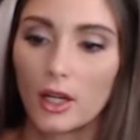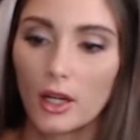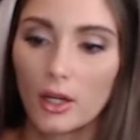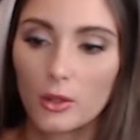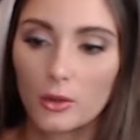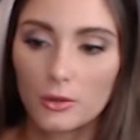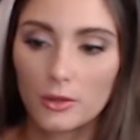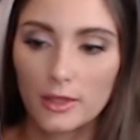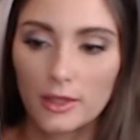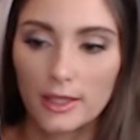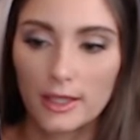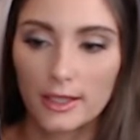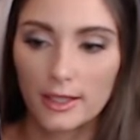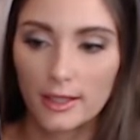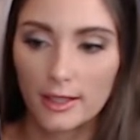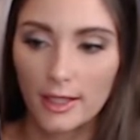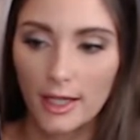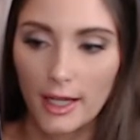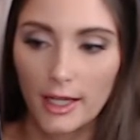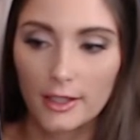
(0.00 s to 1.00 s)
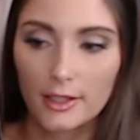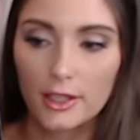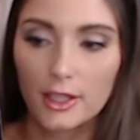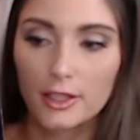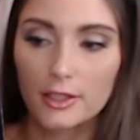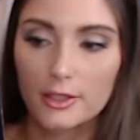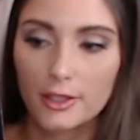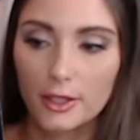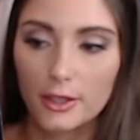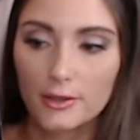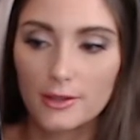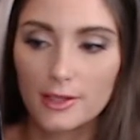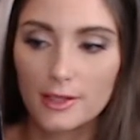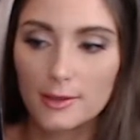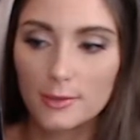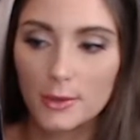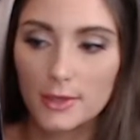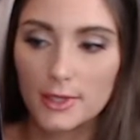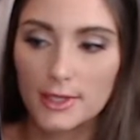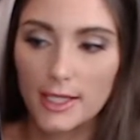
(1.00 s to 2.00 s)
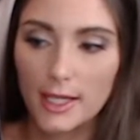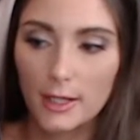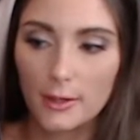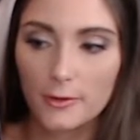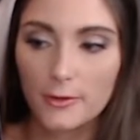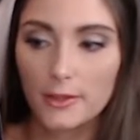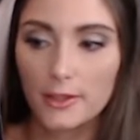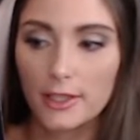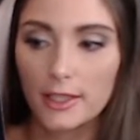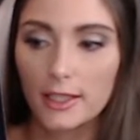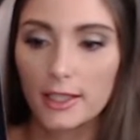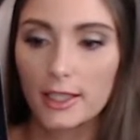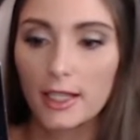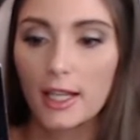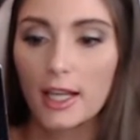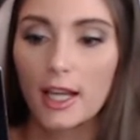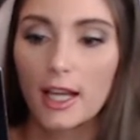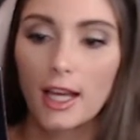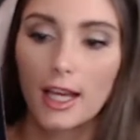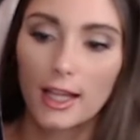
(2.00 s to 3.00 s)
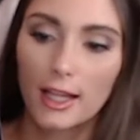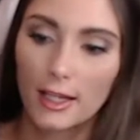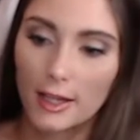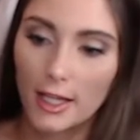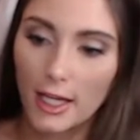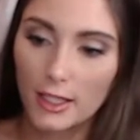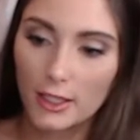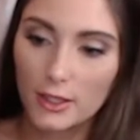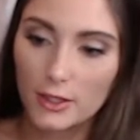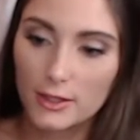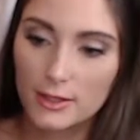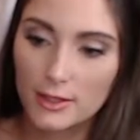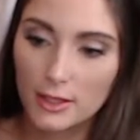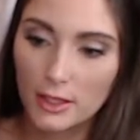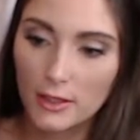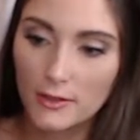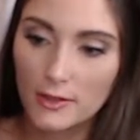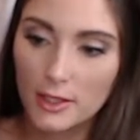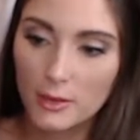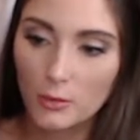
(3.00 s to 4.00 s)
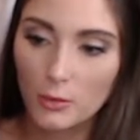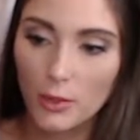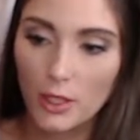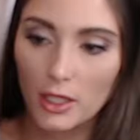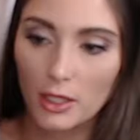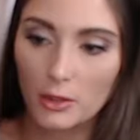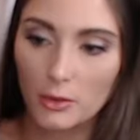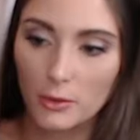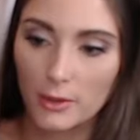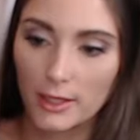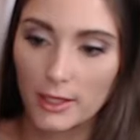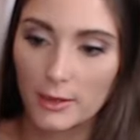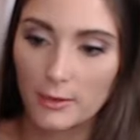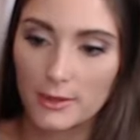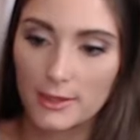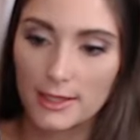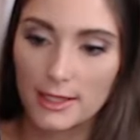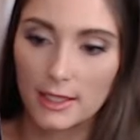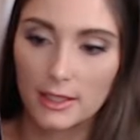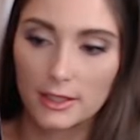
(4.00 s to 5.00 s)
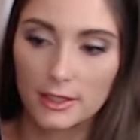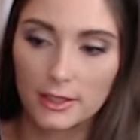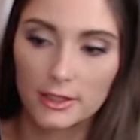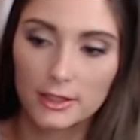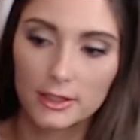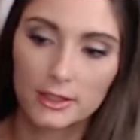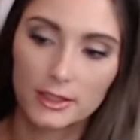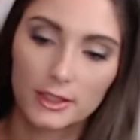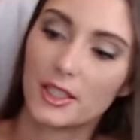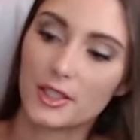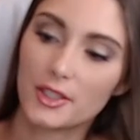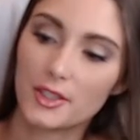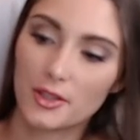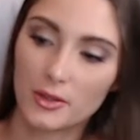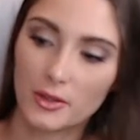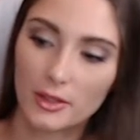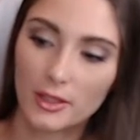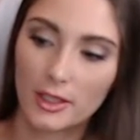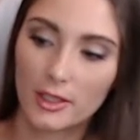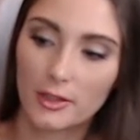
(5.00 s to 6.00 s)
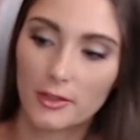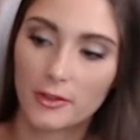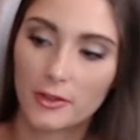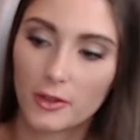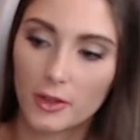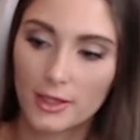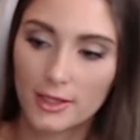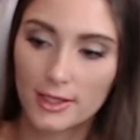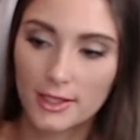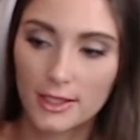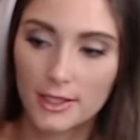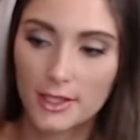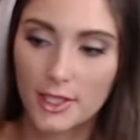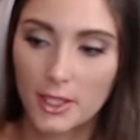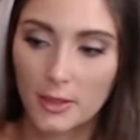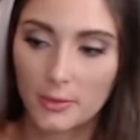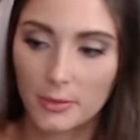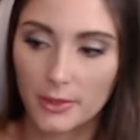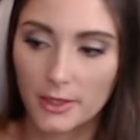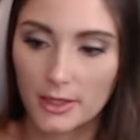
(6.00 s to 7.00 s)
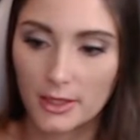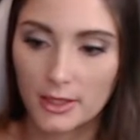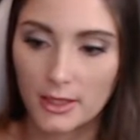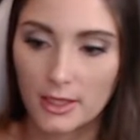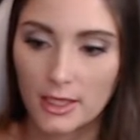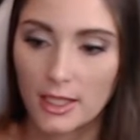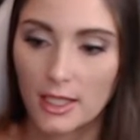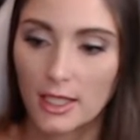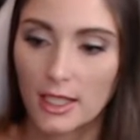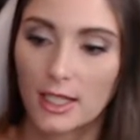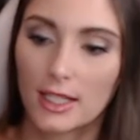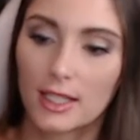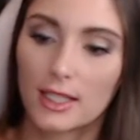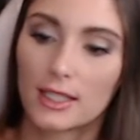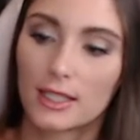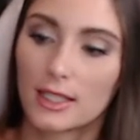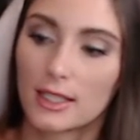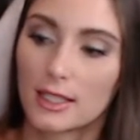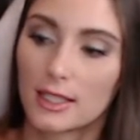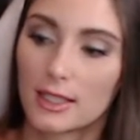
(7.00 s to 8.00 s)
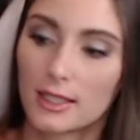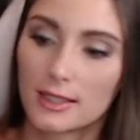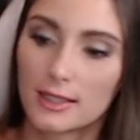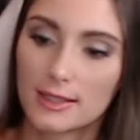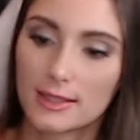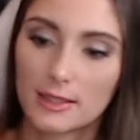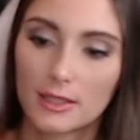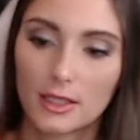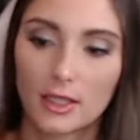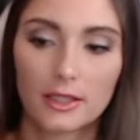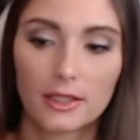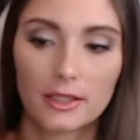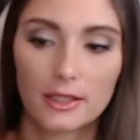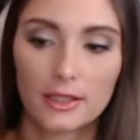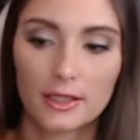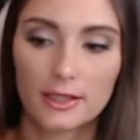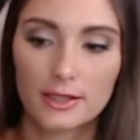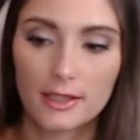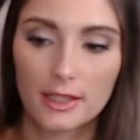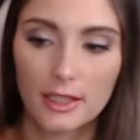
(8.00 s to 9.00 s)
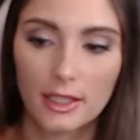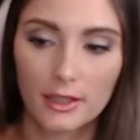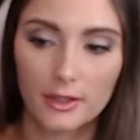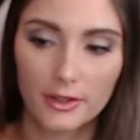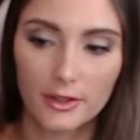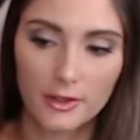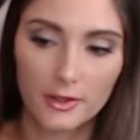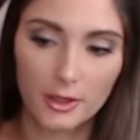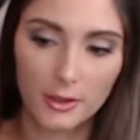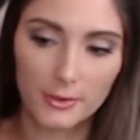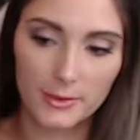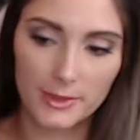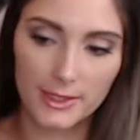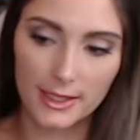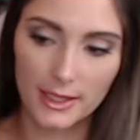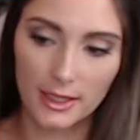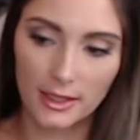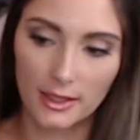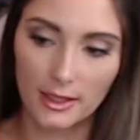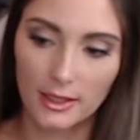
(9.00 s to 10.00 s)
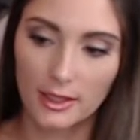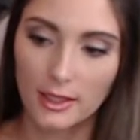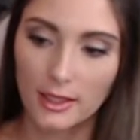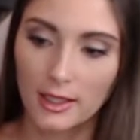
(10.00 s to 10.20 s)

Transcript: "Only," Khadgar chose his words carefully, "that you served him well when he was ill." "True enough," grunted the champion, starting into the other drumstick.